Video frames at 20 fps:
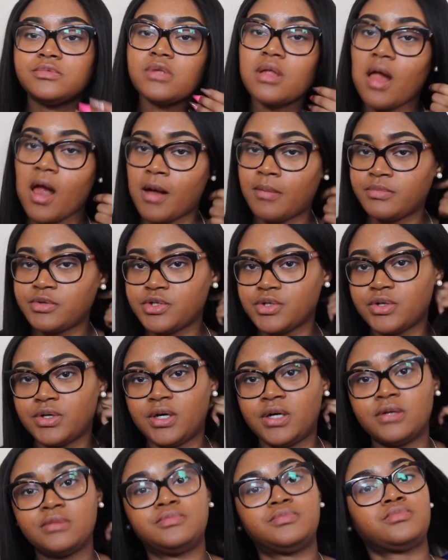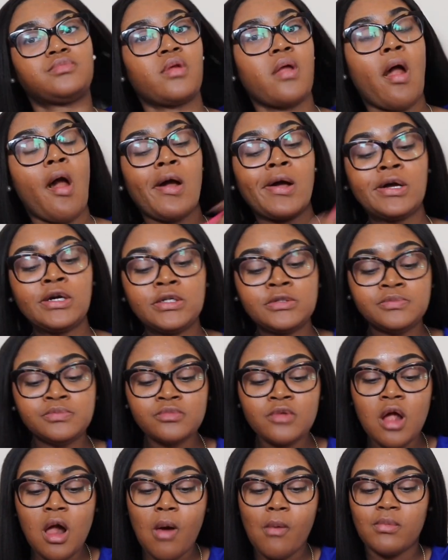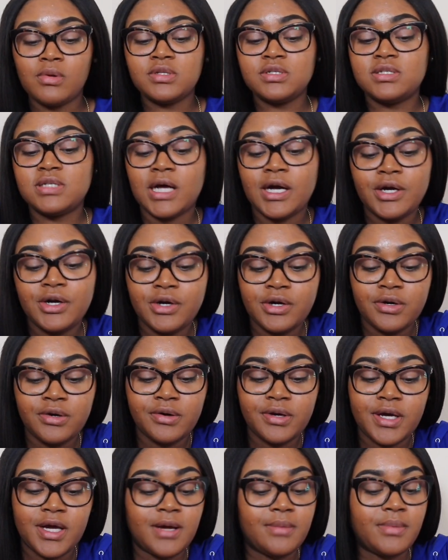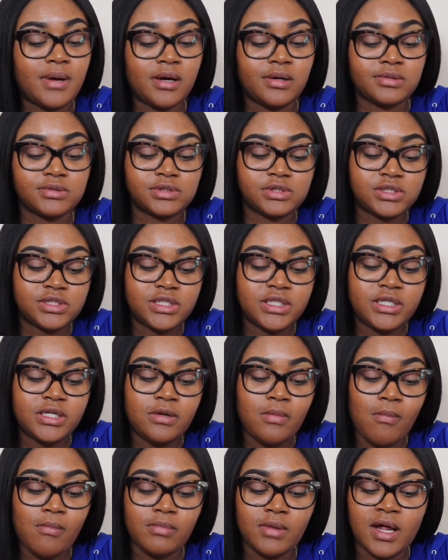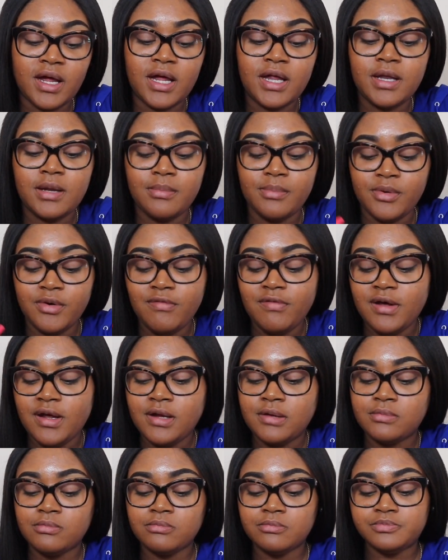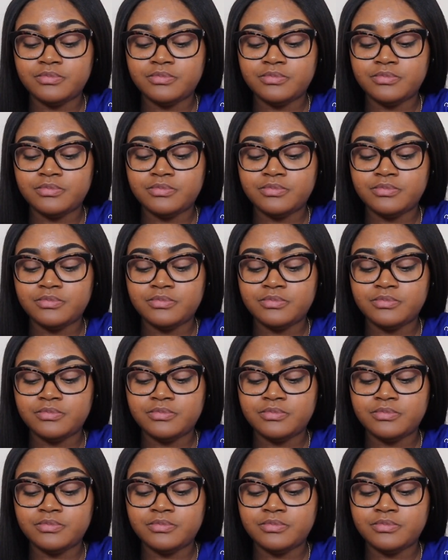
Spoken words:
I'm sure once that girl came out, she, like in the movie,